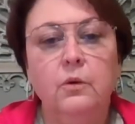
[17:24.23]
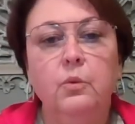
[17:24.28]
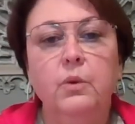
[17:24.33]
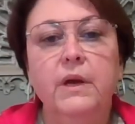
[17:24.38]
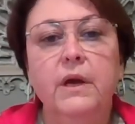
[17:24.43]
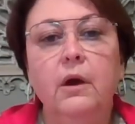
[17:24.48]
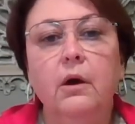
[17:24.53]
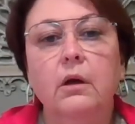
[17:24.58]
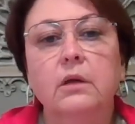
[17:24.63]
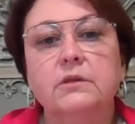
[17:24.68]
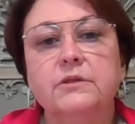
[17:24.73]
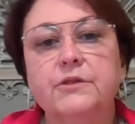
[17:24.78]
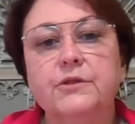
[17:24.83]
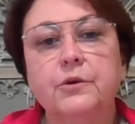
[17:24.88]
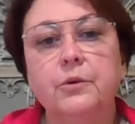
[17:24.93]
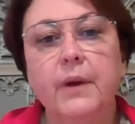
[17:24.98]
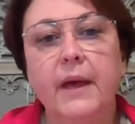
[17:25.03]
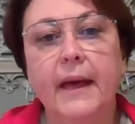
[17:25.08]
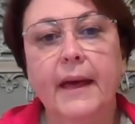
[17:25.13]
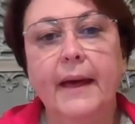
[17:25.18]
We
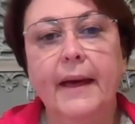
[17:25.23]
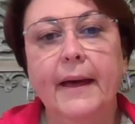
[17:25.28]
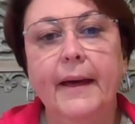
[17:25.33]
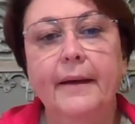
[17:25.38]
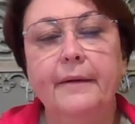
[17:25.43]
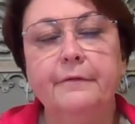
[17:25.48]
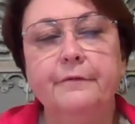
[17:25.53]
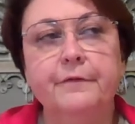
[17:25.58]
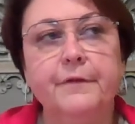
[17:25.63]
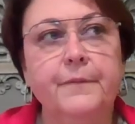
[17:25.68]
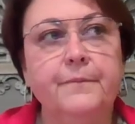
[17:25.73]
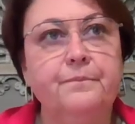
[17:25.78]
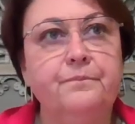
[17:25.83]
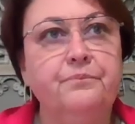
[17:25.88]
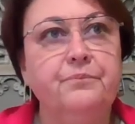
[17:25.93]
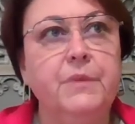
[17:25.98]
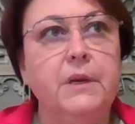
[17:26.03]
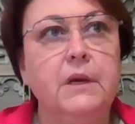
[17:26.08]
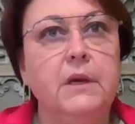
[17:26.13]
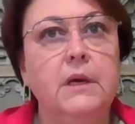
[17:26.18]
also have
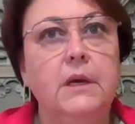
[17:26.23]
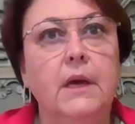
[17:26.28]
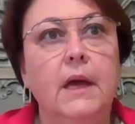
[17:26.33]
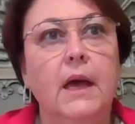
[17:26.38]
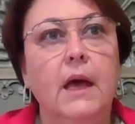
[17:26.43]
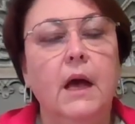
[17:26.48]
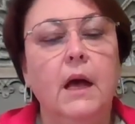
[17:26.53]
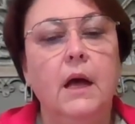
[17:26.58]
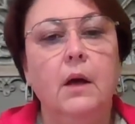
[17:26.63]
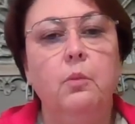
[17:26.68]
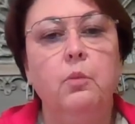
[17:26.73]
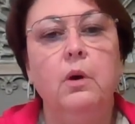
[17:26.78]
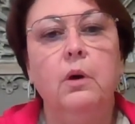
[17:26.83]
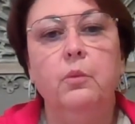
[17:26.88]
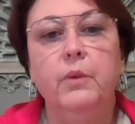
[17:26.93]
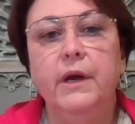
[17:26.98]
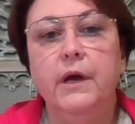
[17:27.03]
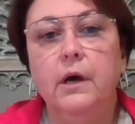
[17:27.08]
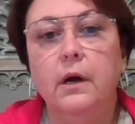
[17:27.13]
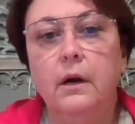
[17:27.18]
uh,
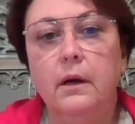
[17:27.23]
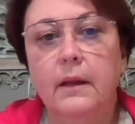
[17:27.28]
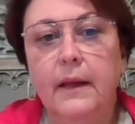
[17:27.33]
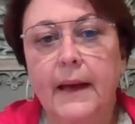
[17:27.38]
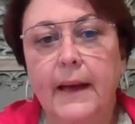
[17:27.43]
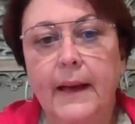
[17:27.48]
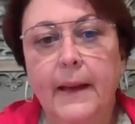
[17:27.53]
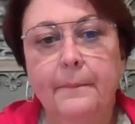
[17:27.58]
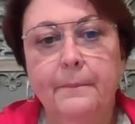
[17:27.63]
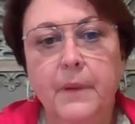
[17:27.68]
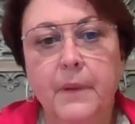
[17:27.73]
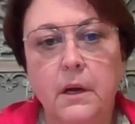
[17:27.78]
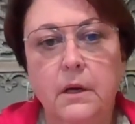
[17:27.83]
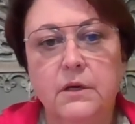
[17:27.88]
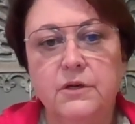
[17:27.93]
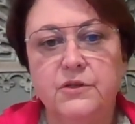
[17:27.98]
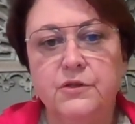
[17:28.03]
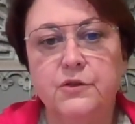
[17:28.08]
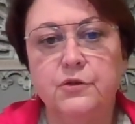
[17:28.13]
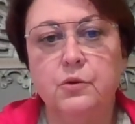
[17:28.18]
what we call
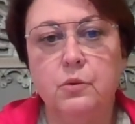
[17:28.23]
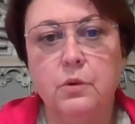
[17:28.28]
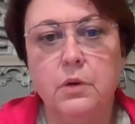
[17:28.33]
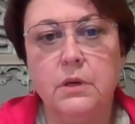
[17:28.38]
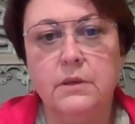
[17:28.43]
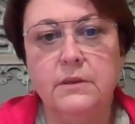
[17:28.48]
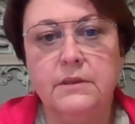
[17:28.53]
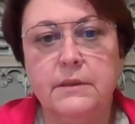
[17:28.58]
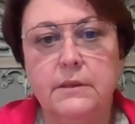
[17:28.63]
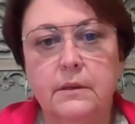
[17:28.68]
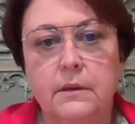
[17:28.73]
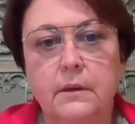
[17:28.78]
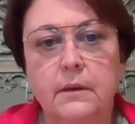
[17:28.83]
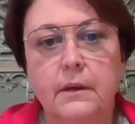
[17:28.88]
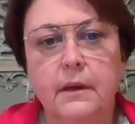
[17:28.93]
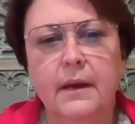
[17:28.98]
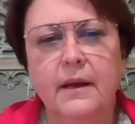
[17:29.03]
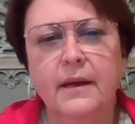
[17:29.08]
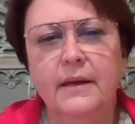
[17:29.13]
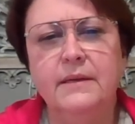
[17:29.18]
APGAR scores
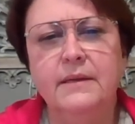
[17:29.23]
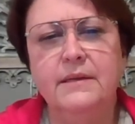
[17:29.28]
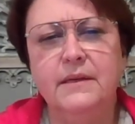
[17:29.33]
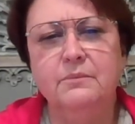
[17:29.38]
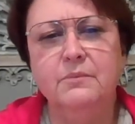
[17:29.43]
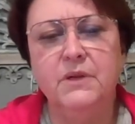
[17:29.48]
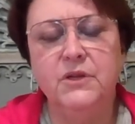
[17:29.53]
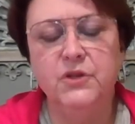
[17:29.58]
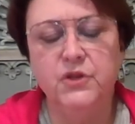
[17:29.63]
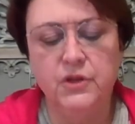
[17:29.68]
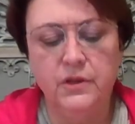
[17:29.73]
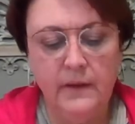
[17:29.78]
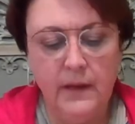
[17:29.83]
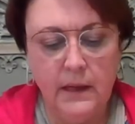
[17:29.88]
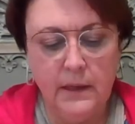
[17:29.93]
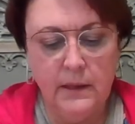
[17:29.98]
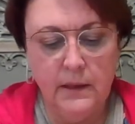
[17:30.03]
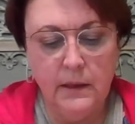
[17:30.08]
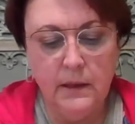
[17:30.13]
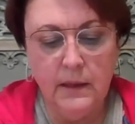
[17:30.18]
and I did mention
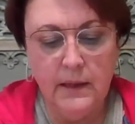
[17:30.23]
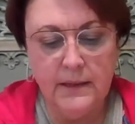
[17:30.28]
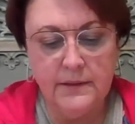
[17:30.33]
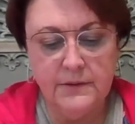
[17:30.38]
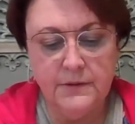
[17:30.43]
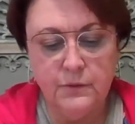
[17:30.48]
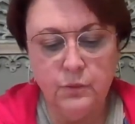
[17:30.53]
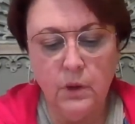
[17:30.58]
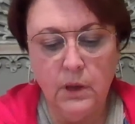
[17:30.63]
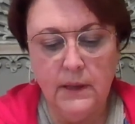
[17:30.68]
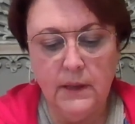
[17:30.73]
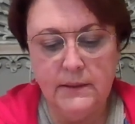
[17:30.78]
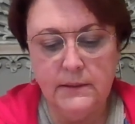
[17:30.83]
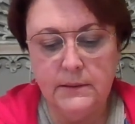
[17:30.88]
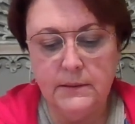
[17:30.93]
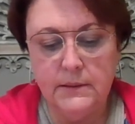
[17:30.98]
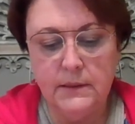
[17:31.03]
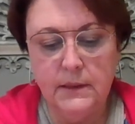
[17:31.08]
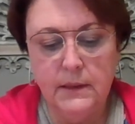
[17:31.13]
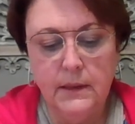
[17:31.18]
that in class
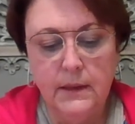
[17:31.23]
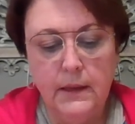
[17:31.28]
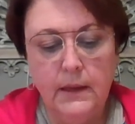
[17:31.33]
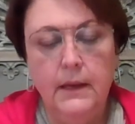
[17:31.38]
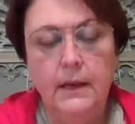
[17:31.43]
once.